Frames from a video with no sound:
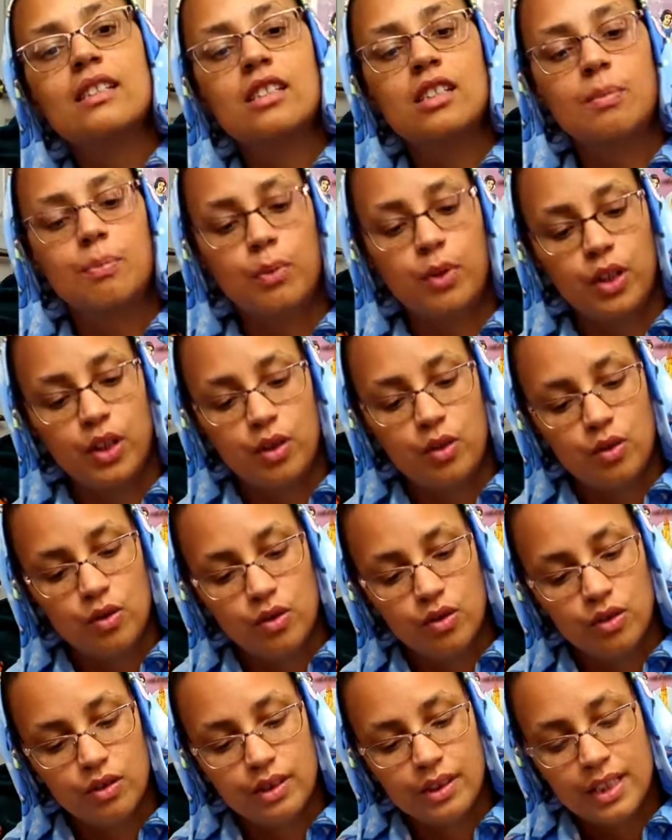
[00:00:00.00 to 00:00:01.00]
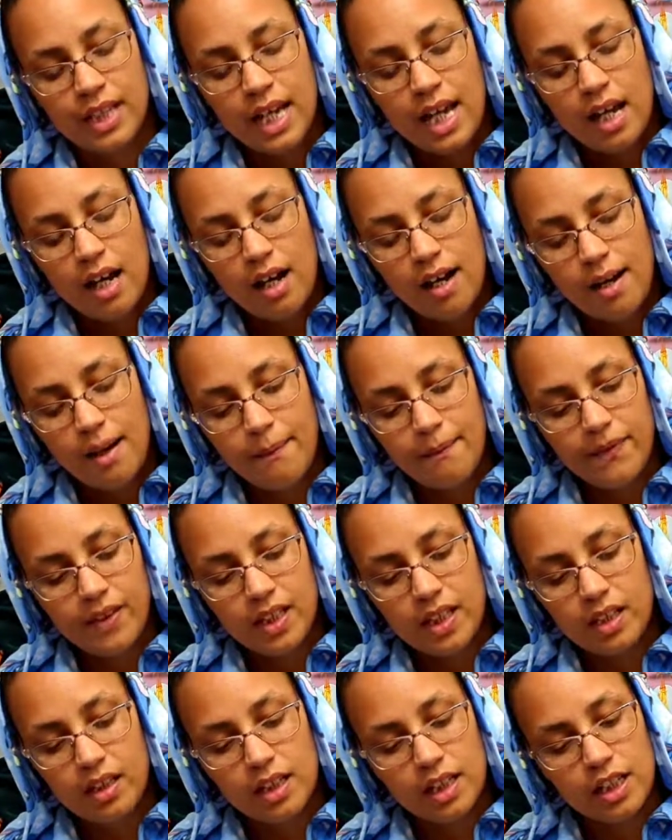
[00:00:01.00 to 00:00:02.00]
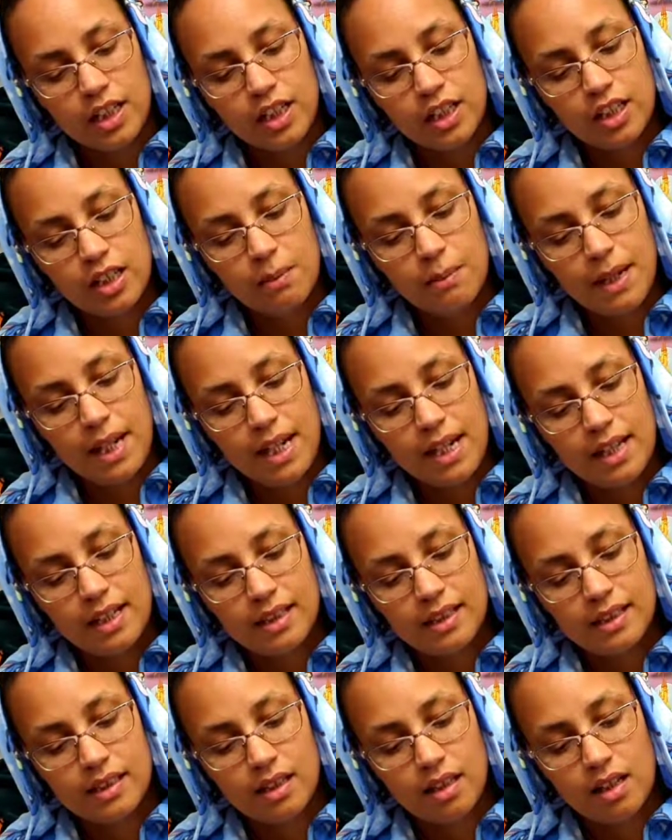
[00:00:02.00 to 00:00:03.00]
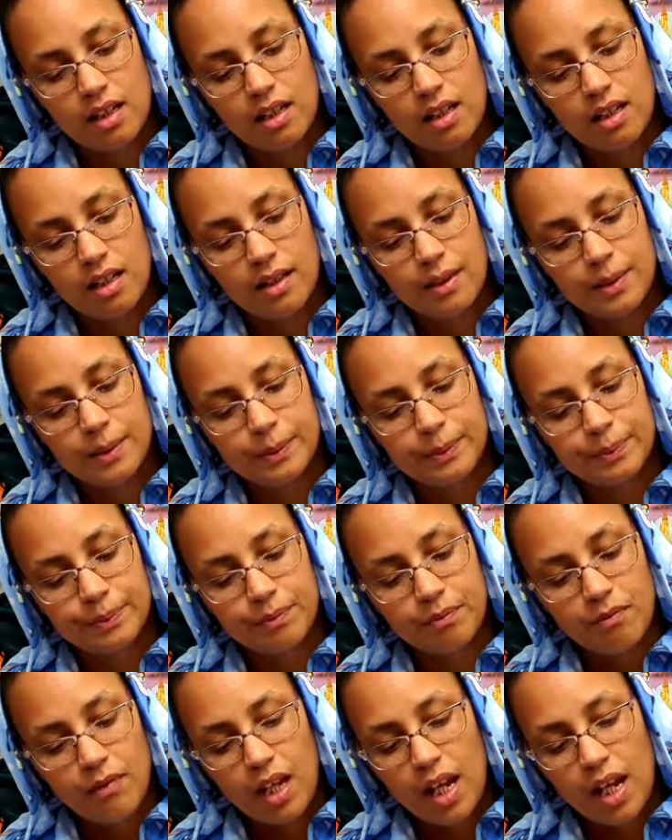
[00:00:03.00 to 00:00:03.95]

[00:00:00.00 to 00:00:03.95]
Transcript: the sprinkles. Um, vanilla cookie base, um,